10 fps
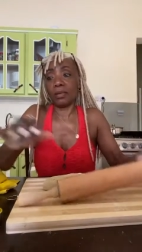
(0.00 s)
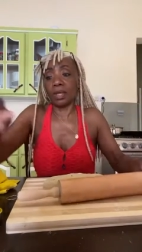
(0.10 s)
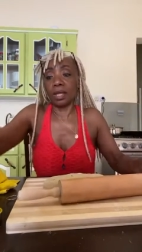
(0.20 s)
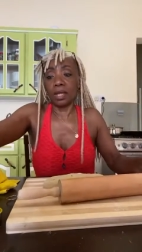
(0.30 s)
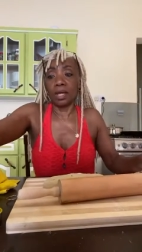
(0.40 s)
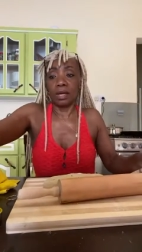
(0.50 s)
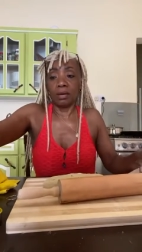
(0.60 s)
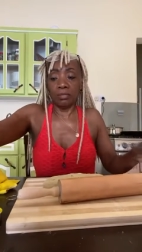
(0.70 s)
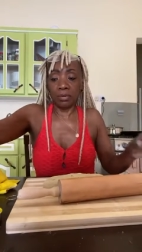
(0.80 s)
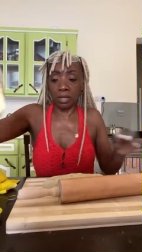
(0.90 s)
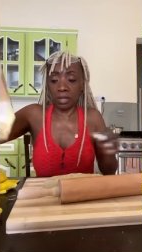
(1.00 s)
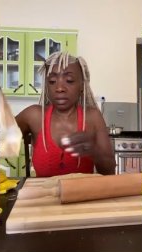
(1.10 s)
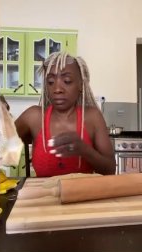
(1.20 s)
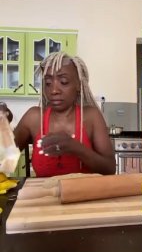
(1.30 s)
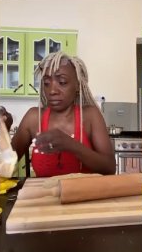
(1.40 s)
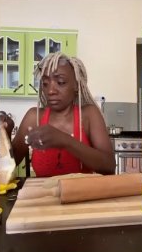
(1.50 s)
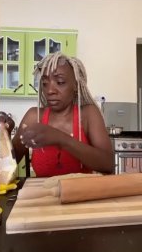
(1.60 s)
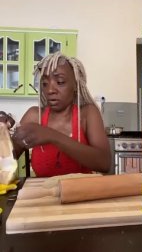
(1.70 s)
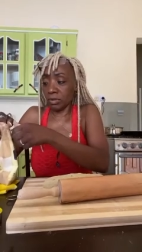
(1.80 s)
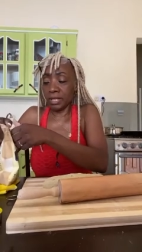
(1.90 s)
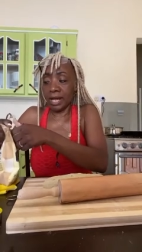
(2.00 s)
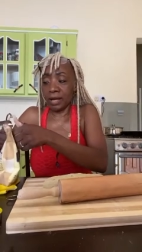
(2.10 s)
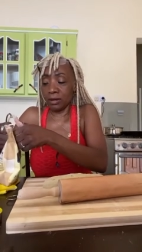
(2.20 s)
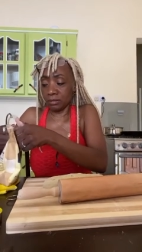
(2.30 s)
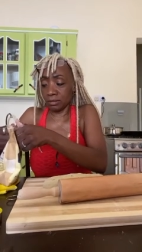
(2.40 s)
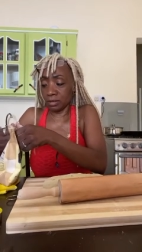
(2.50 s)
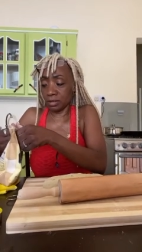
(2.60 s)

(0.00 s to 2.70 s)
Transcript: Now remember, this has live